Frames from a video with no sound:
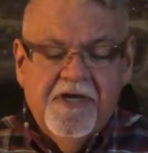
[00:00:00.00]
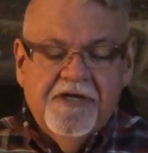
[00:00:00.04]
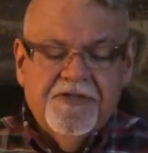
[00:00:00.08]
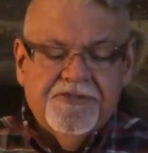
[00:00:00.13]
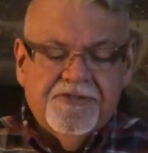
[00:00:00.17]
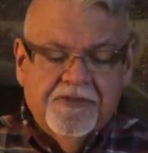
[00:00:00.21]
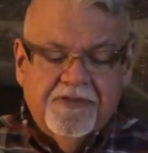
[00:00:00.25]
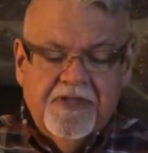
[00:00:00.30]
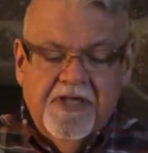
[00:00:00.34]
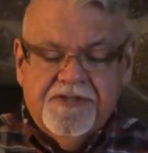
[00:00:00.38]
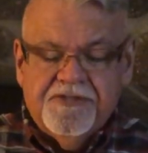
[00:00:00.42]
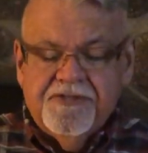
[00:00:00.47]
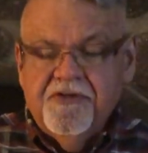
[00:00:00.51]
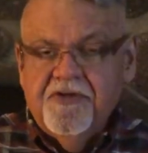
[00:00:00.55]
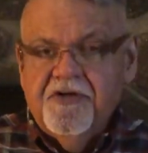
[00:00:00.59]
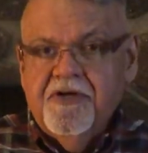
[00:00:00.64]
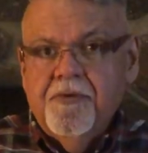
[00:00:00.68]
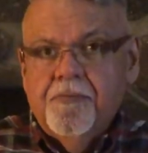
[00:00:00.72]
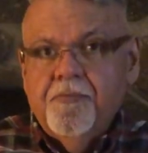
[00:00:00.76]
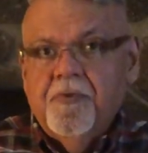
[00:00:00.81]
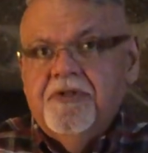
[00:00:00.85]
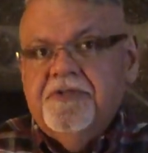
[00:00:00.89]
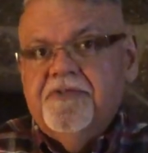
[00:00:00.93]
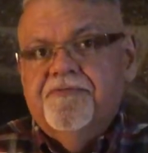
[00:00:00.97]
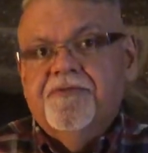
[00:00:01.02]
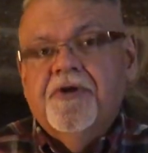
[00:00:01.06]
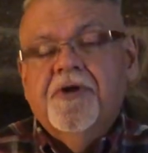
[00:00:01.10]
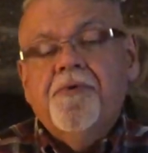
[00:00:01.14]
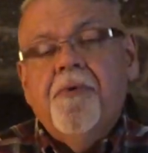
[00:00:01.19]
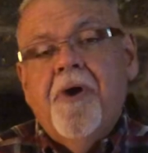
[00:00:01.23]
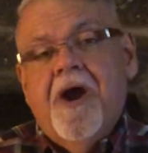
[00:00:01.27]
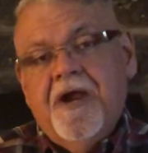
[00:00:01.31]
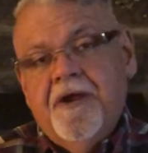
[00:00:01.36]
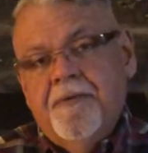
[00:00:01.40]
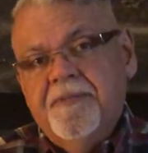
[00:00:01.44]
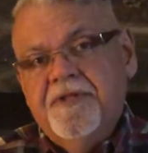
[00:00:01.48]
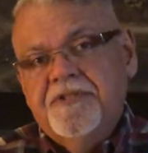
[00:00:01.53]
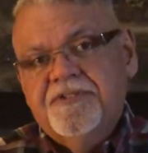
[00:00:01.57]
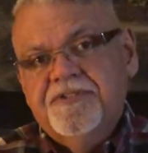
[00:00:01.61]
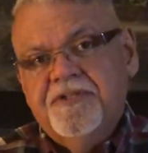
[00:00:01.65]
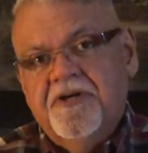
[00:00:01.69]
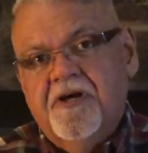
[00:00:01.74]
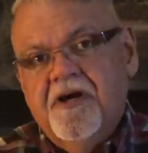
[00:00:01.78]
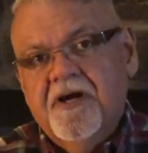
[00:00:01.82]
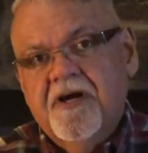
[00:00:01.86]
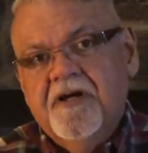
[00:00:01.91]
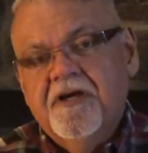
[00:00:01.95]
So let's look at what the
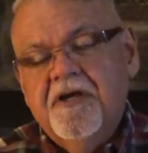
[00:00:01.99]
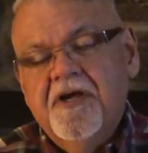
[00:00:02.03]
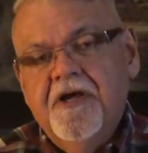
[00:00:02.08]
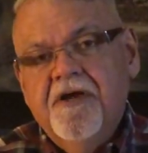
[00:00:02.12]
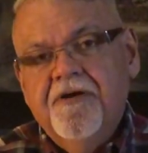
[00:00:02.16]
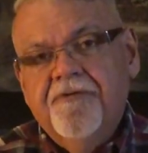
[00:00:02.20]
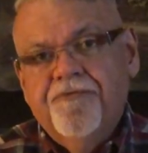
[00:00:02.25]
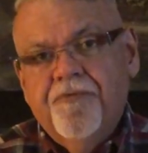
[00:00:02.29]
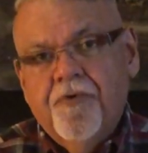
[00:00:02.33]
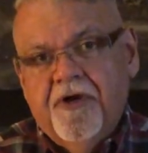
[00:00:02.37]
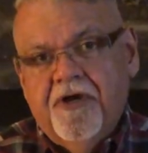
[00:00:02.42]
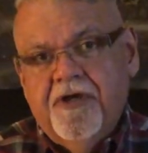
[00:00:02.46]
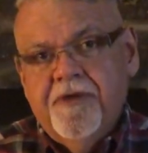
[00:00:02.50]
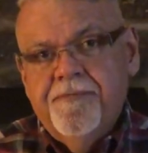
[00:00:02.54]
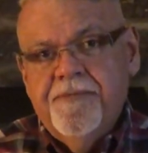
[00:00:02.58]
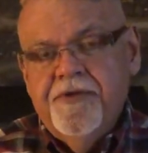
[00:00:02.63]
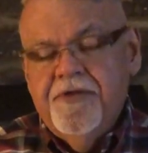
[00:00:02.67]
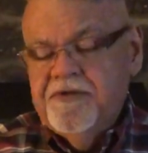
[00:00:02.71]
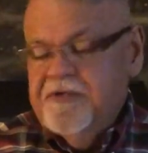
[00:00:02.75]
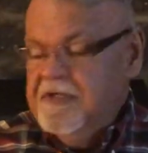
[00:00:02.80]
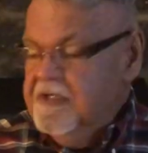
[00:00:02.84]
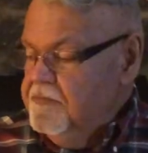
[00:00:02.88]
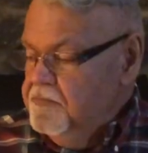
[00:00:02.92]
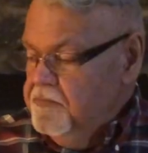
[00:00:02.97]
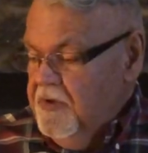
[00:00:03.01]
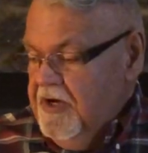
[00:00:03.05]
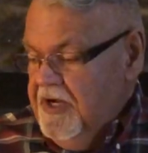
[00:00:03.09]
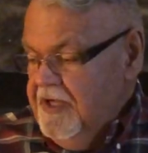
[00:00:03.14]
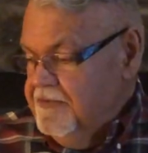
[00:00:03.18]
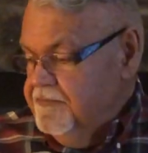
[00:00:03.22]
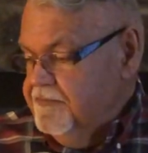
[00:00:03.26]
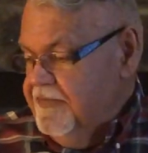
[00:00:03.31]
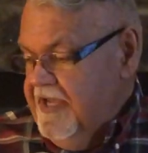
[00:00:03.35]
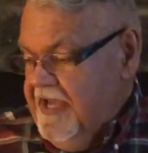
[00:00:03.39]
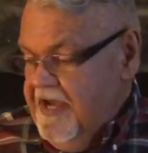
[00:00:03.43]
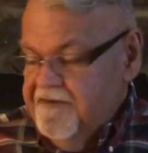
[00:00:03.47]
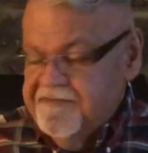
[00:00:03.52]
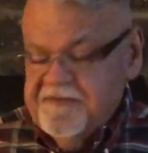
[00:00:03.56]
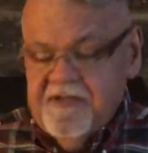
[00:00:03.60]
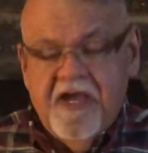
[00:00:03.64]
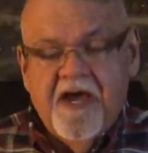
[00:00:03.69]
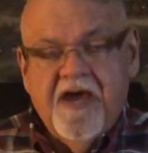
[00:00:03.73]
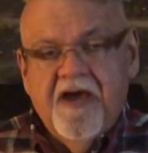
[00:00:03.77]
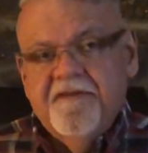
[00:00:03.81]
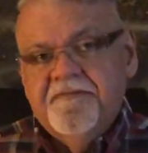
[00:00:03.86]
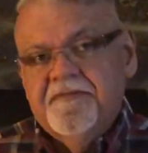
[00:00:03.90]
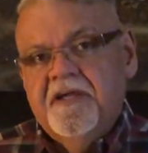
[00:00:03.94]
requirements are for communion. One, we have
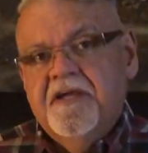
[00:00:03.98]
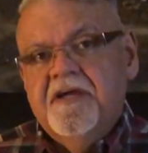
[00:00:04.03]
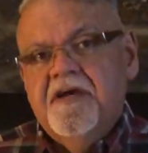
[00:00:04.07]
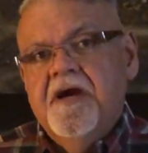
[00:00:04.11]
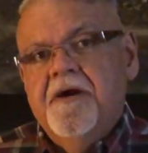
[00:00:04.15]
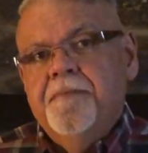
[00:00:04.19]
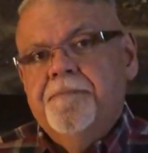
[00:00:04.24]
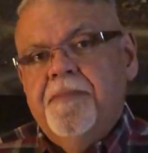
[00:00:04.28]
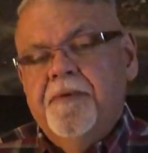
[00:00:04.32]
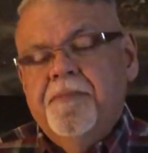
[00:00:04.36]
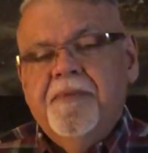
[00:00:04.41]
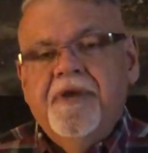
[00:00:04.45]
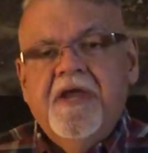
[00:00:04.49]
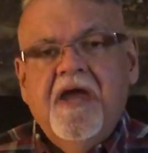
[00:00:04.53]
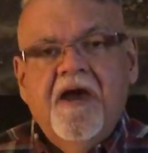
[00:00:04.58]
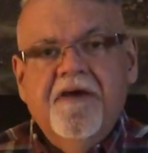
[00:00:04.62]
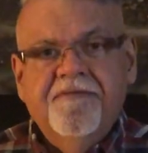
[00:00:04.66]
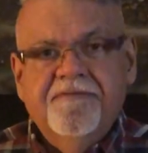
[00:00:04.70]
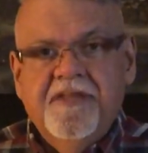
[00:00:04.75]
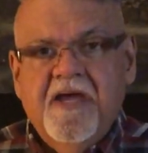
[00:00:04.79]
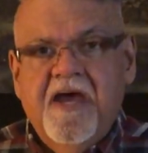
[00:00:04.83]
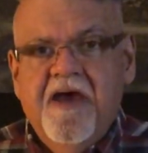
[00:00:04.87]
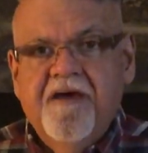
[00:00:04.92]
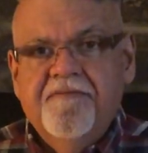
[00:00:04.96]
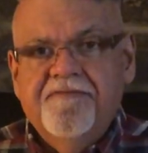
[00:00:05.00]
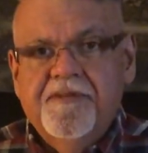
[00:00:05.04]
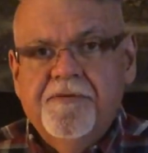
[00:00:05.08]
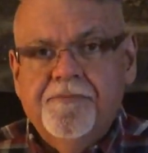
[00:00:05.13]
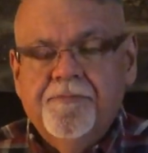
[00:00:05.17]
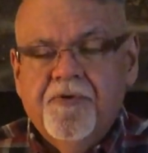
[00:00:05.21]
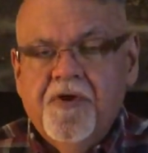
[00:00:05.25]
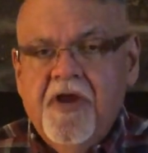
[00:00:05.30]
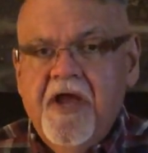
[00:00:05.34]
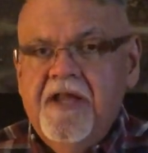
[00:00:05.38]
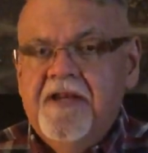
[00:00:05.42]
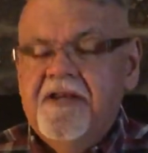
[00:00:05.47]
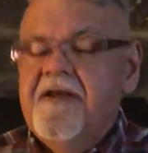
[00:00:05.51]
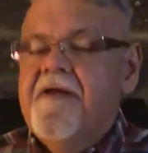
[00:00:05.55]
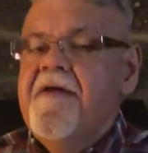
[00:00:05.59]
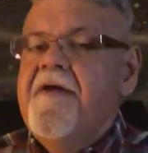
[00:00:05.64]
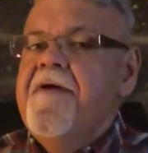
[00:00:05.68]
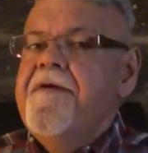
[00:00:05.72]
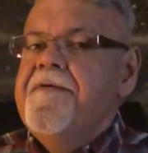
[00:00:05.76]
to have the cup and we have to have the bread.